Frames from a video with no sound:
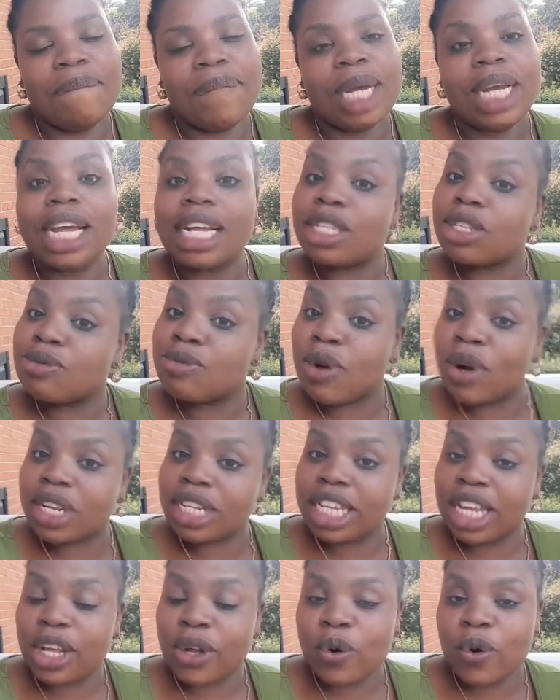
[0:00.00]
But get to
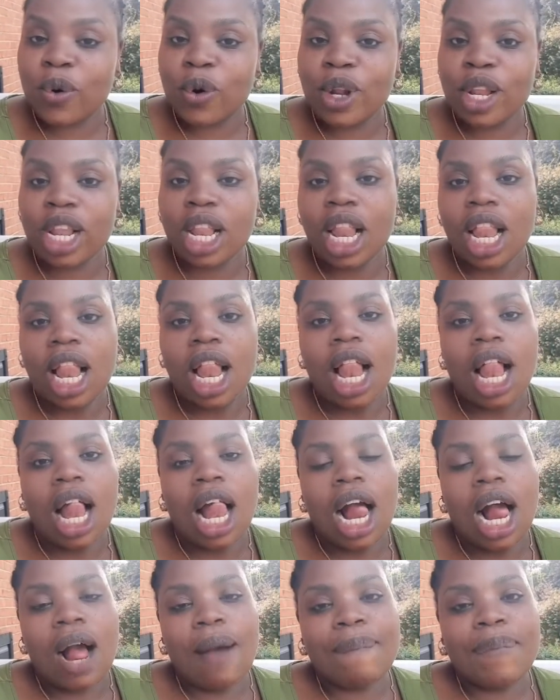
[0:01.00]
1K goal.
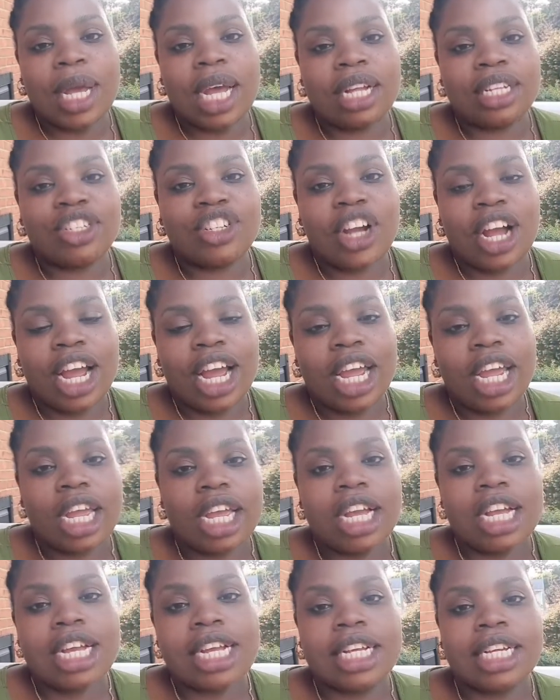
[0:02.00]
I may
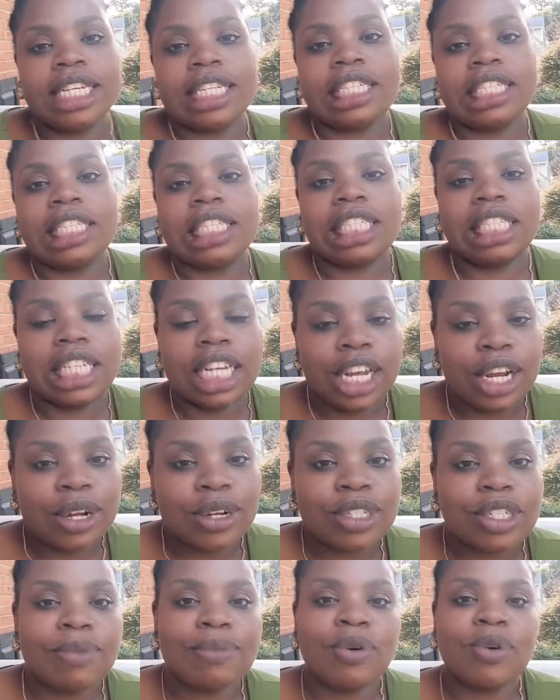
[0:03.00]
try
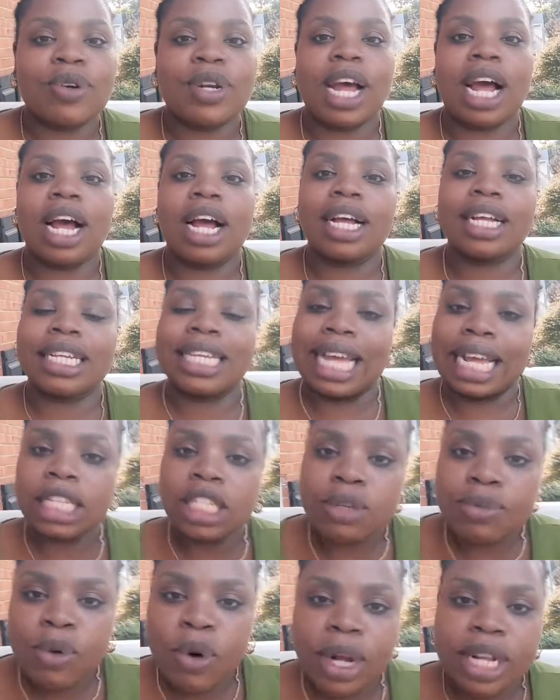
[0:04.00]
share so I could get
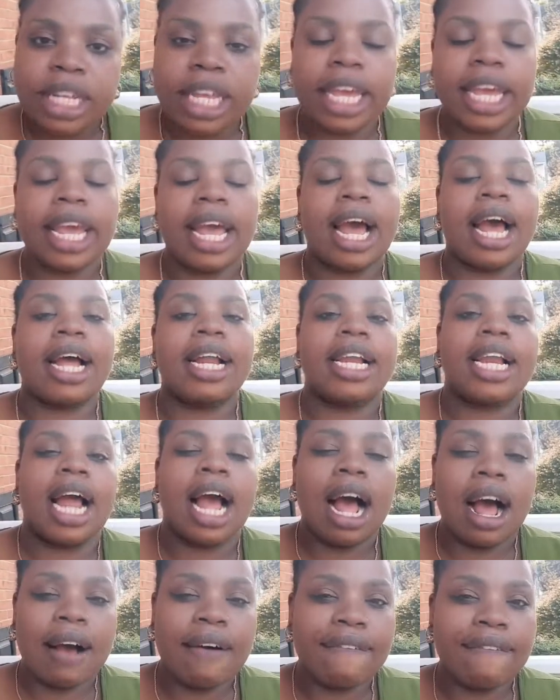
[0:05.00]
to 1K and
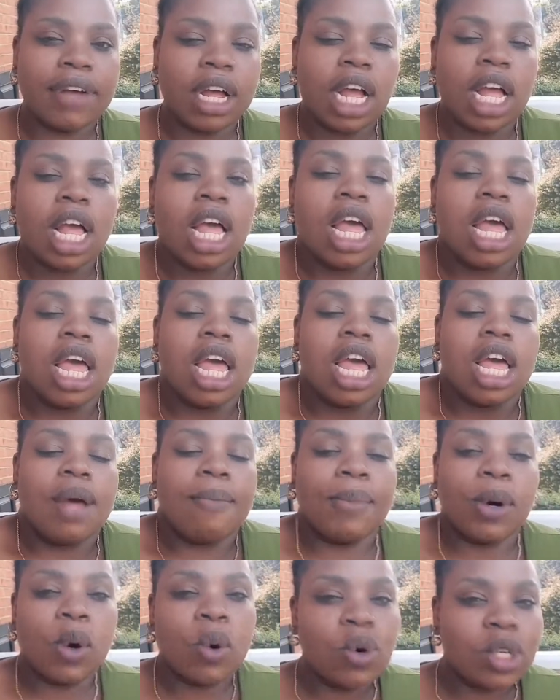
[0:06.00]
have
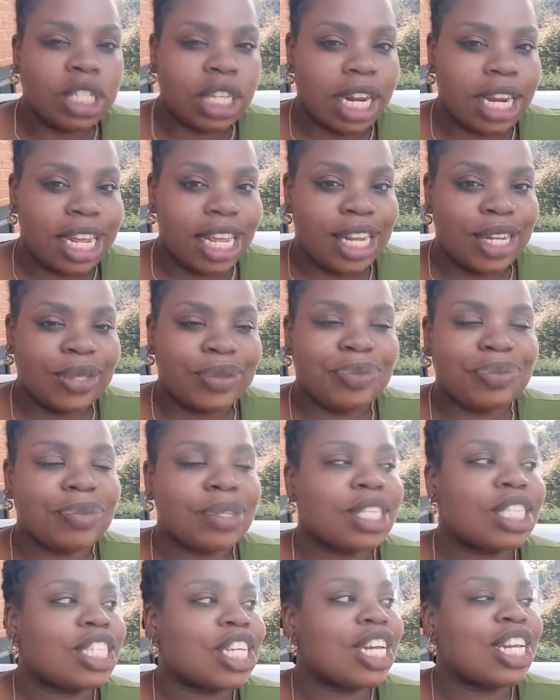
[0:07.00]
my cushion in.
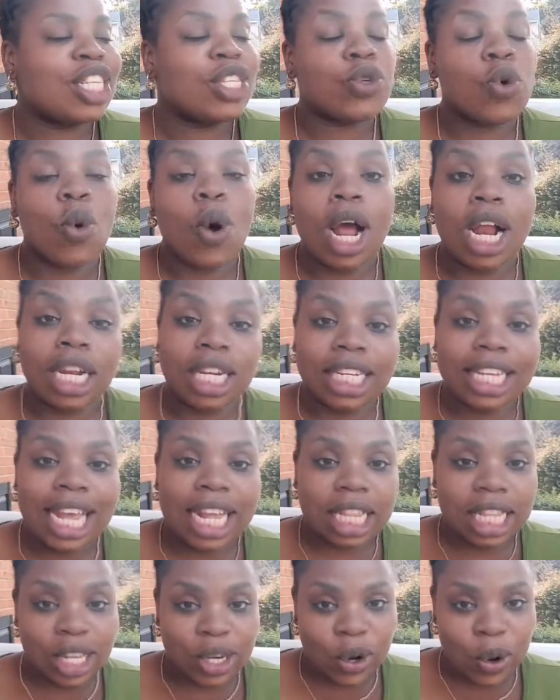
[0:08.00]
So this one
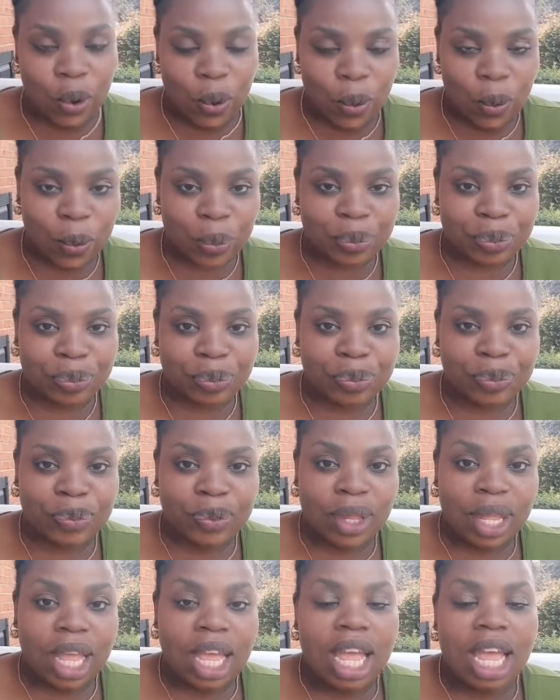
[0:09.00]
cat, you know,
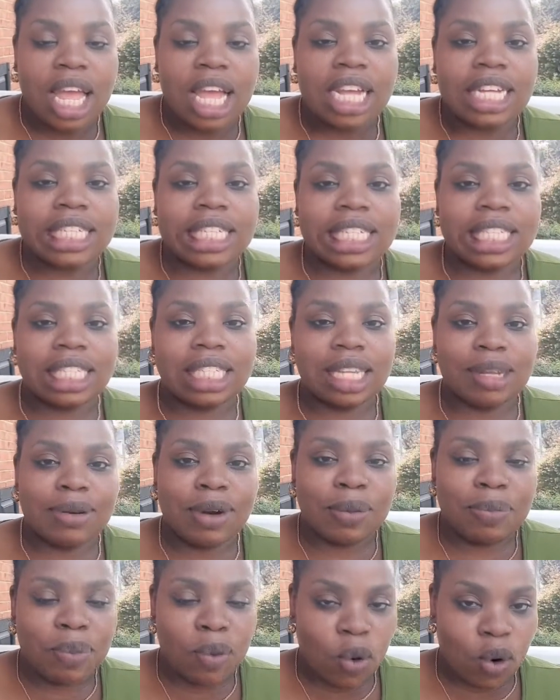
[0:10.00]
she see
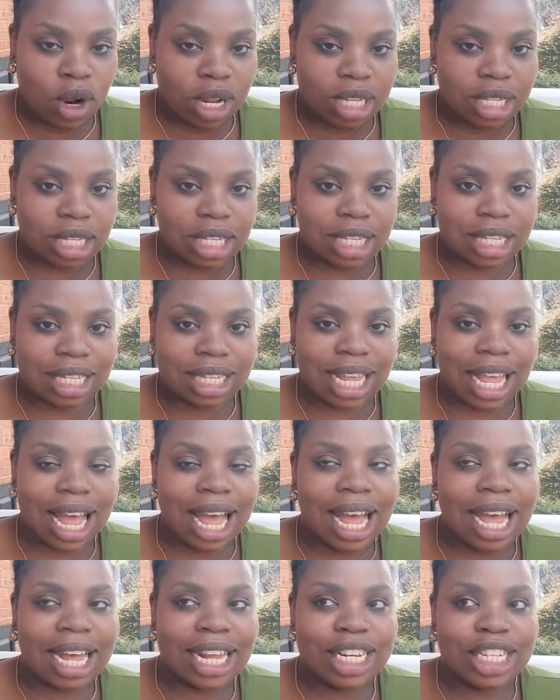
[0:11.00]
the post
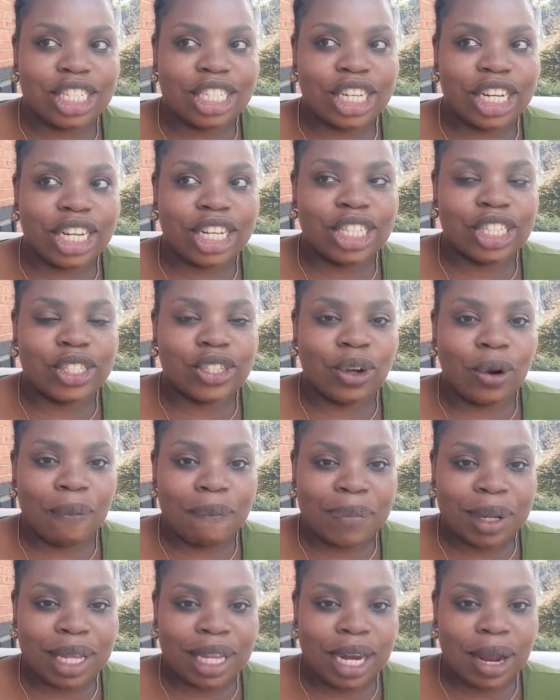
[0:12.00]
and she
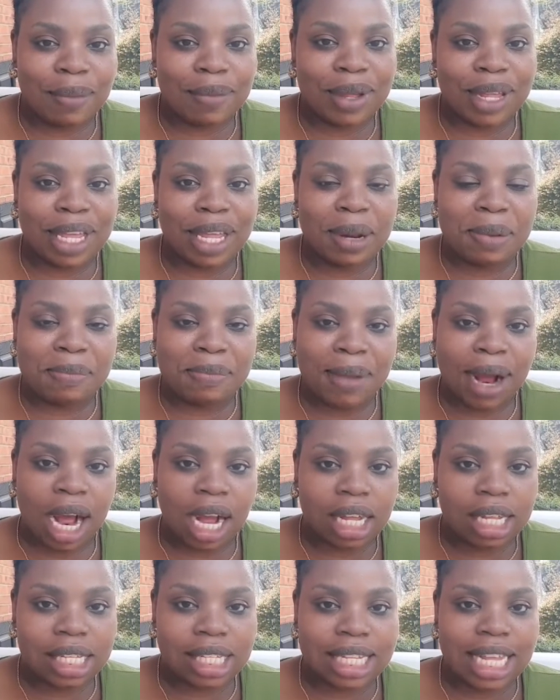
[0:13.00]
jump in my
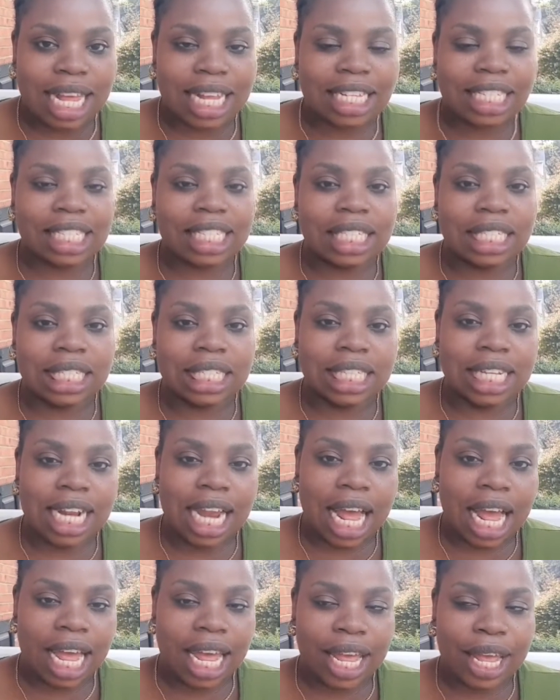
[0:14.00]
inbox and she's
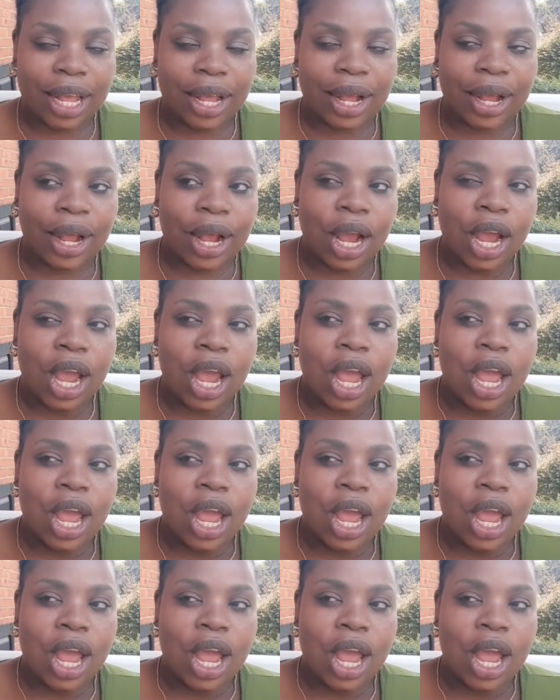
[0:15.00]
like,